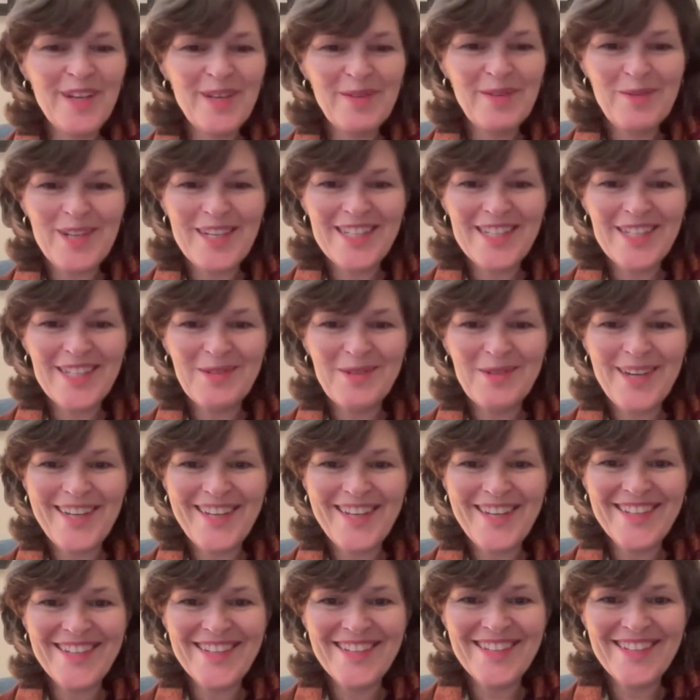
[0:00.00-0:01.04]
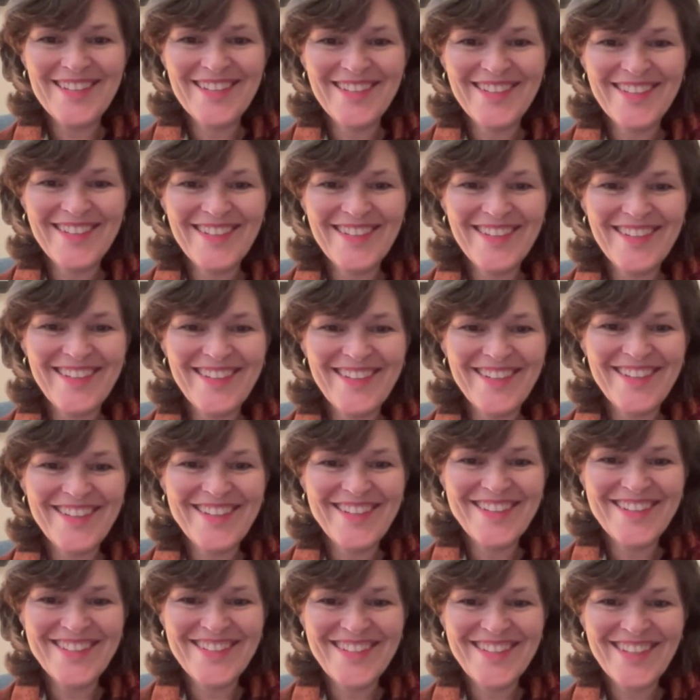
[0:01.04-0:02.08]
way to end
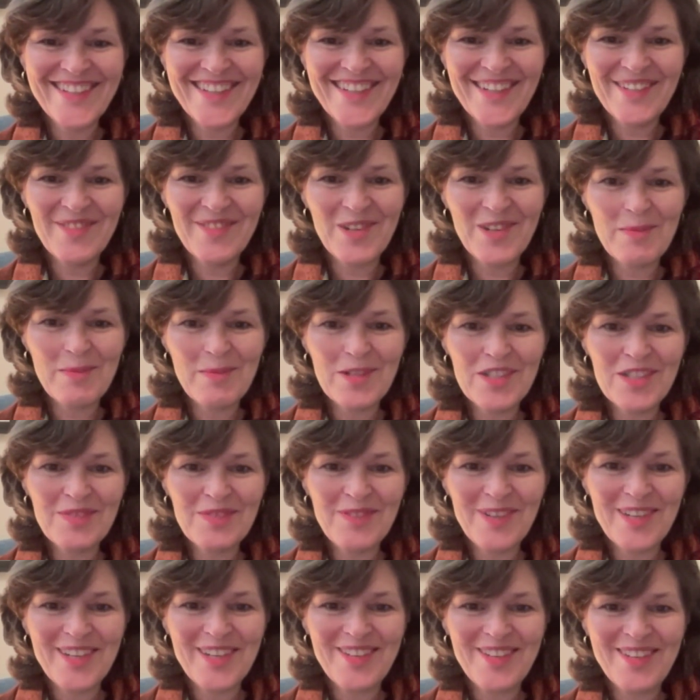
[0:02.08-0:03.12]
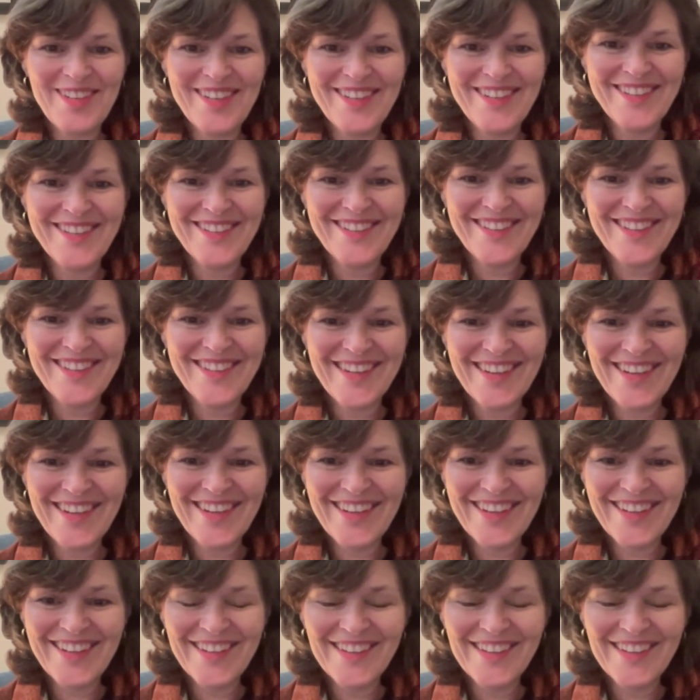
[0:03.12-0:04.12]
this. Thank you very much, Fiona. I think